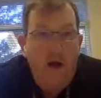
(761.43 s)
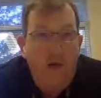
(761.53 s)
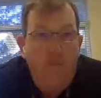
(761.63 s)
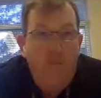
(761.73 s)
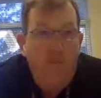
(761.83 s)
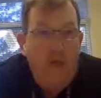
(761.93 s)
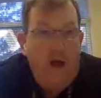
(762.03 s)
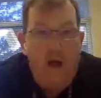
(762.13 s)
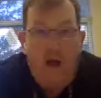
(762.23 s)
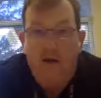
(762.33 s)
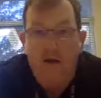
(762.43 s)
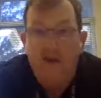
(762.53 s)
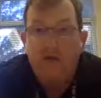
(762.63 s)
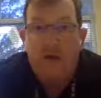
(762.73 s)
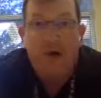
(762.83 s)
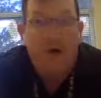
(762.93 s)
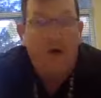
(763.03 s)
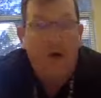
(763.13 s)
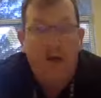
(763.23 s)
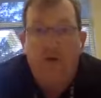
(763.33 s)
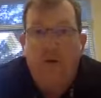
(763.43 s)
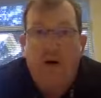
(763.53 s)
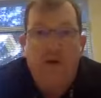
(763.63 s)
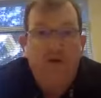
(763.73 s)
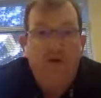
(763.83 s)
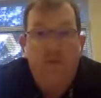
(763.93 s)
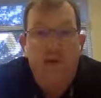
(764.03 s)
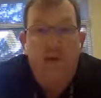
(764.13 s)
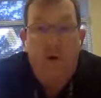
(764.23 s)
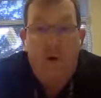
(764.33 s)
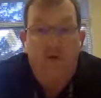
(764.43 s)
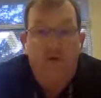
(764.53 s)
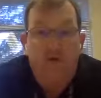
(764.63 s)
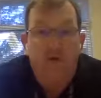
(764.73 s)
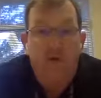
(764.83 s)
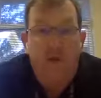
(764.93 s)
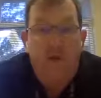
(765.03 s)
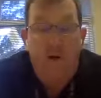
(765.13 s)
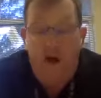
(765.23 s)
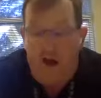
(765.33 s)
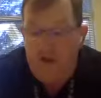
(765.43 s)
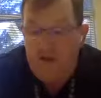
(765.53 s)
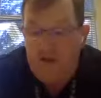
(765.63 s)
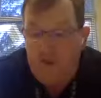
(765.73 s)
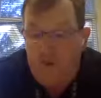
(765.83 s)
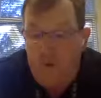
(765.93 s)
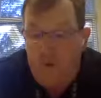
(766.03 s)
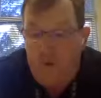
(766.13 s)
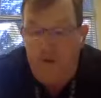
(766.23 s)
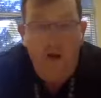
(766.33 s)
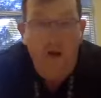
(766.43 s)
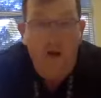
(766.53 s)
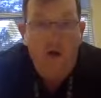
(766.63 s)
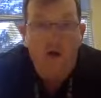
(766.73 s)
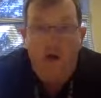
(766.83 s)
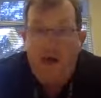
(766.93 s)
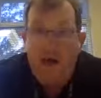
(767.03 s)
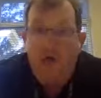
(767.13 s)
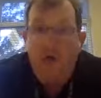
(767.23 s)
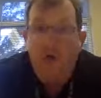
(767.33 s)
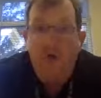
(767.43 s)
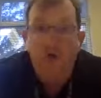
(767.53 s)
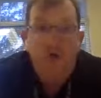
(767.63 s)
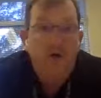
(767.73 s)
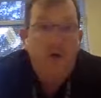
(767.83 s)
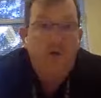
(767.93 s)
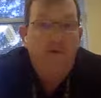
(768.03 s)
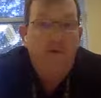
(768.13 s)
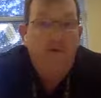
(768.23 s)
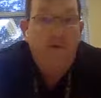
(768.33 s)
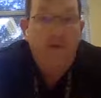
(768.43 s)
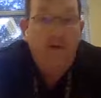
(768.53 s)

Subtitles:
And these are, anybody can submit an article to them. And so they get huge numbers of